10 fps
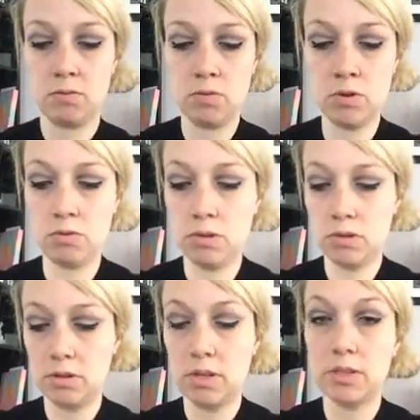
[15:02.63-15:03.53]
Woo!
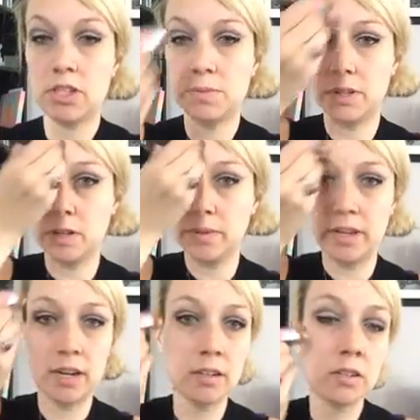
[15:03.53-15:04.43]
Just put a little bit
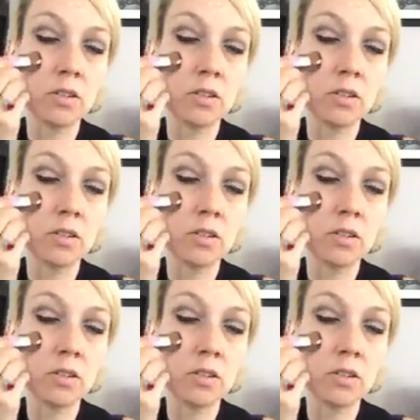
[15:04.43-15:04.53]
there.